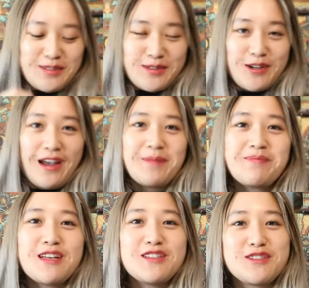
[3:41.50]
Okay,
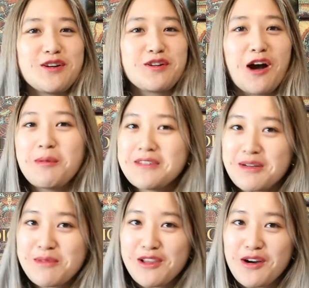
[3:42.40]
so comment
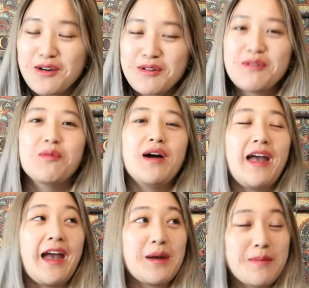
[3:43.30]
down below what
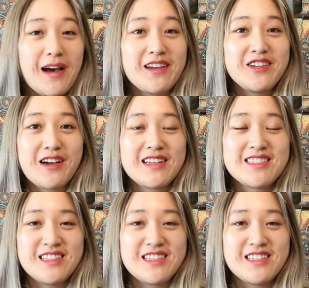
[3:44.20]
handbag you guys